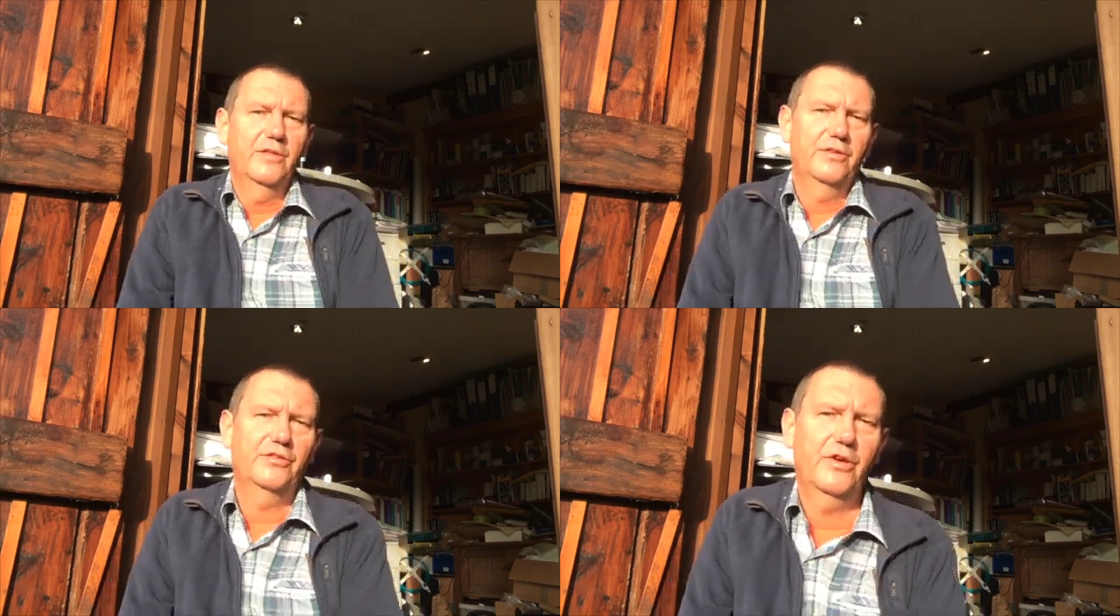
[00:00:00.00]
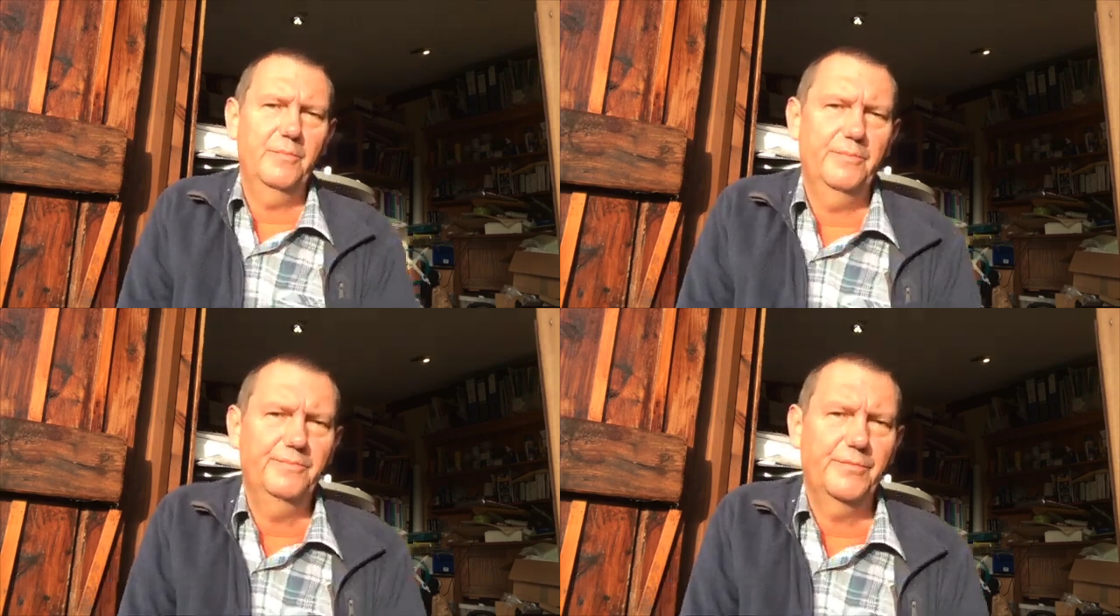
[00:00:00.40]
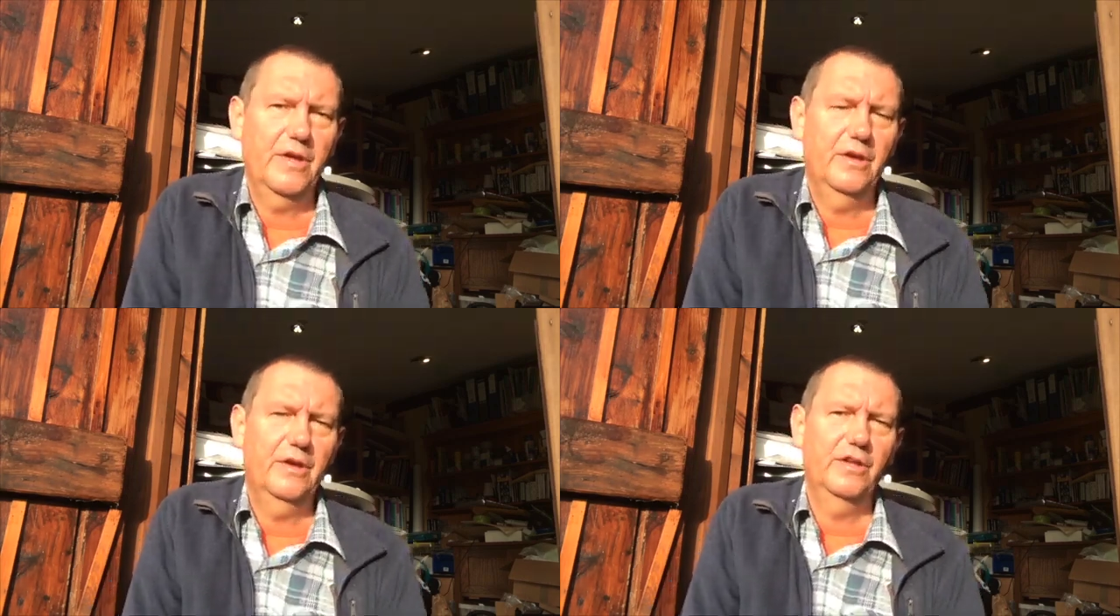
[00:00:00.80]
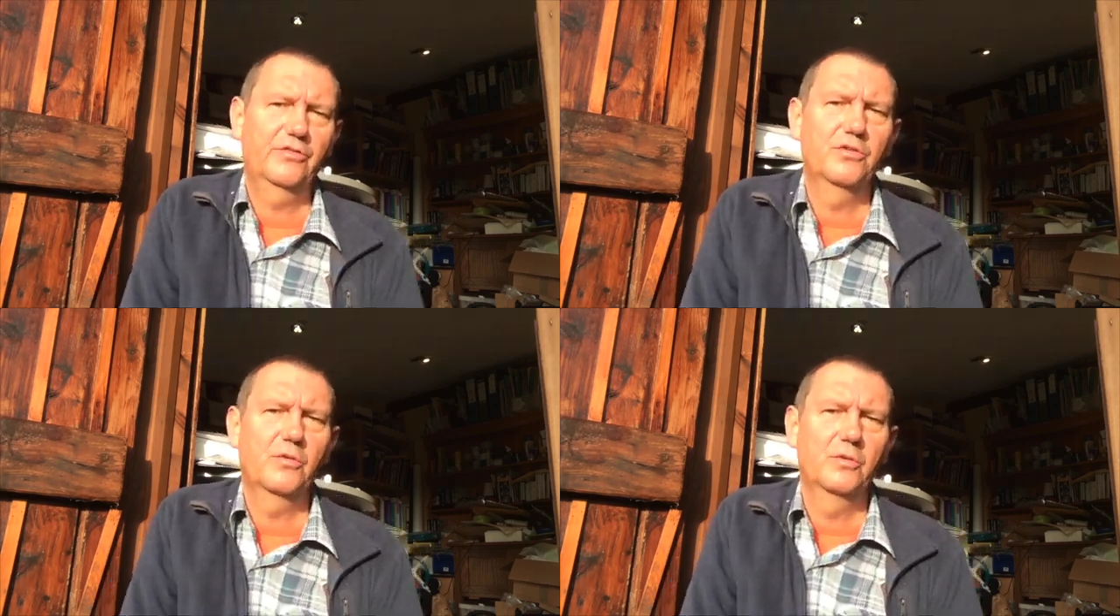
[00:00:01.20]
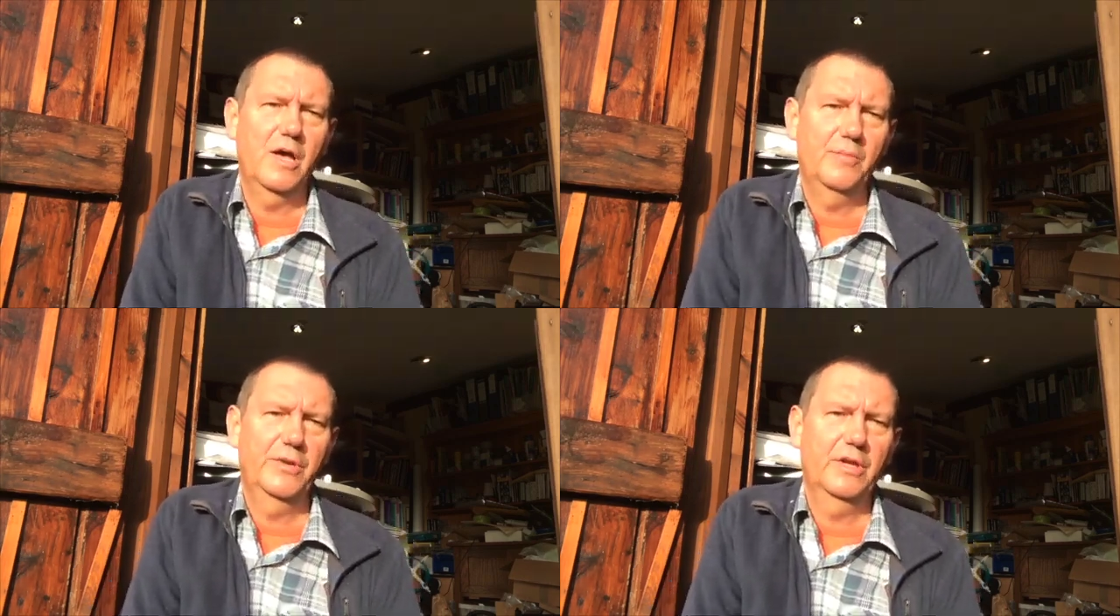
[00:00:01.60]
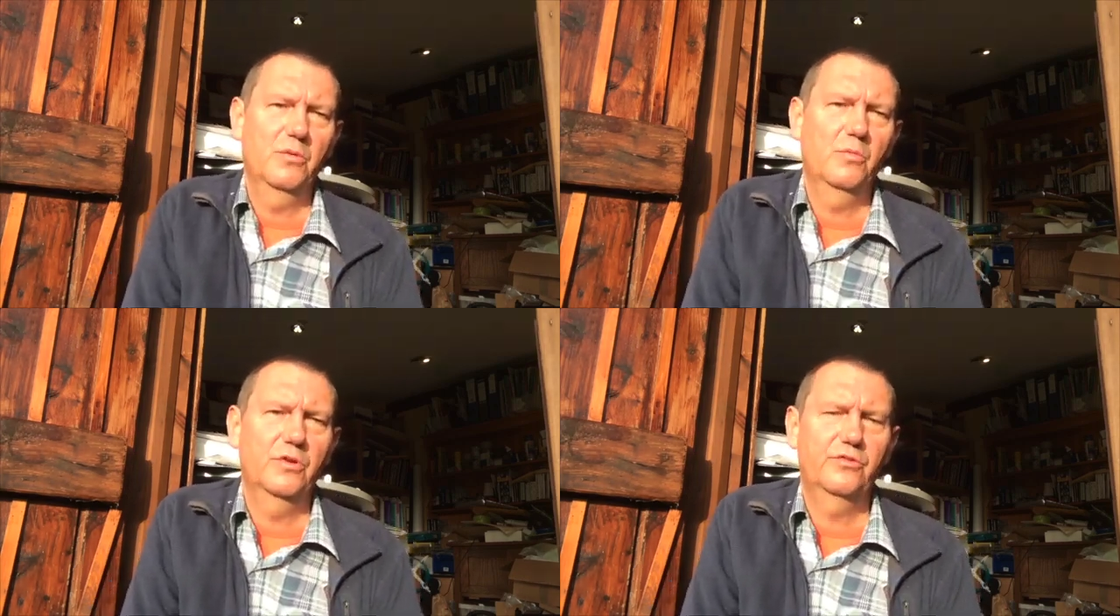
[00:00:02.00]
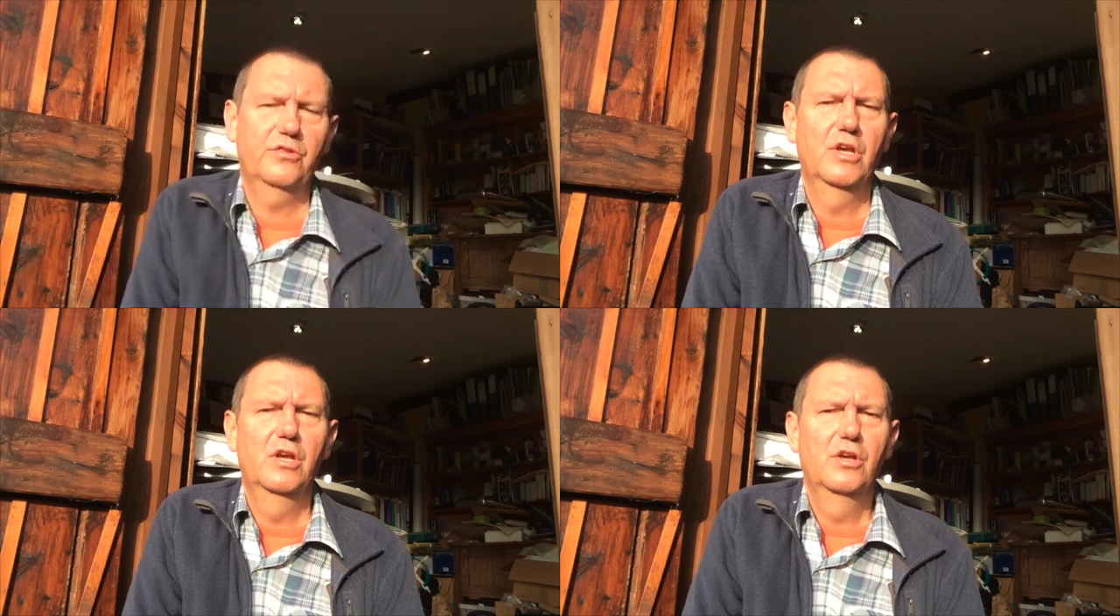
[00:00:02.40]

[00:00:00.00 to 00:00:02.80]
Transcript: that it's not all happening at once.